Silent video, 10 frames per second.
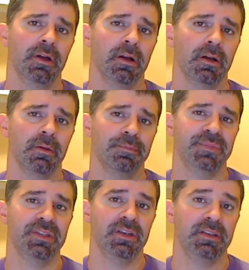
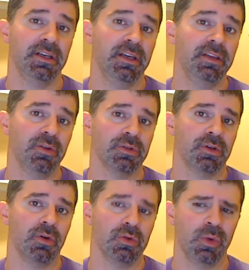to hit those
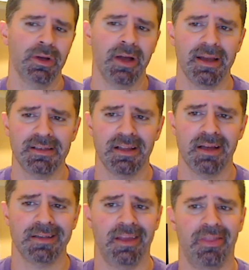goals. One guy, he's
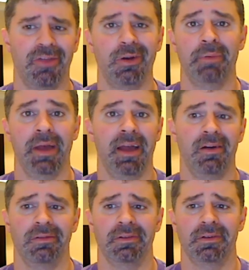lost like 30
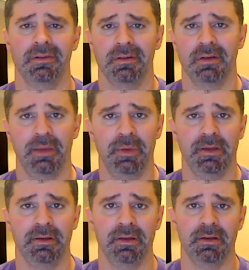pounds. I
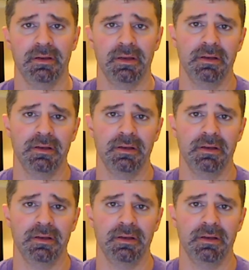mean, in